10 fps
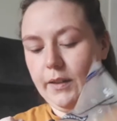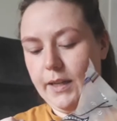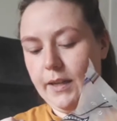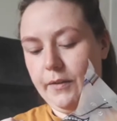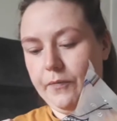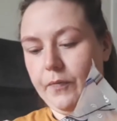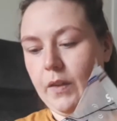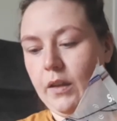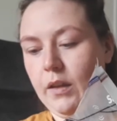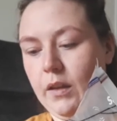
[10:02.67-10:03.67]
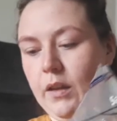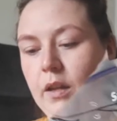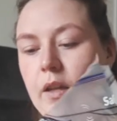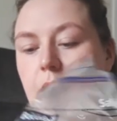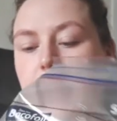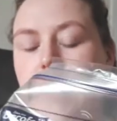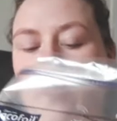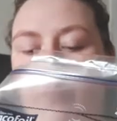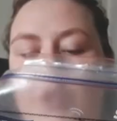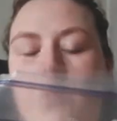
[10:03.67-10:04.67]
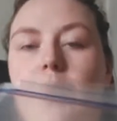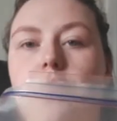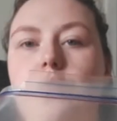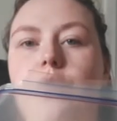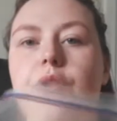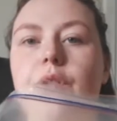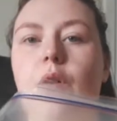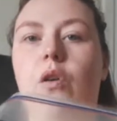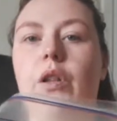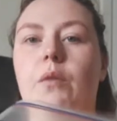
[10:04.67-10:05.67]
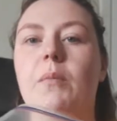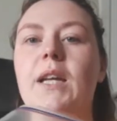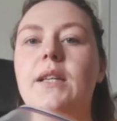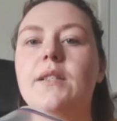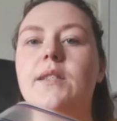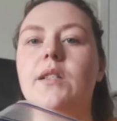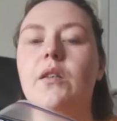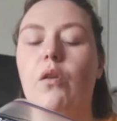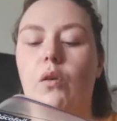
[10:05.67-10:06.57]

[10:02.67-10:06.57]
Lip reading: yeah, which we use on the meets,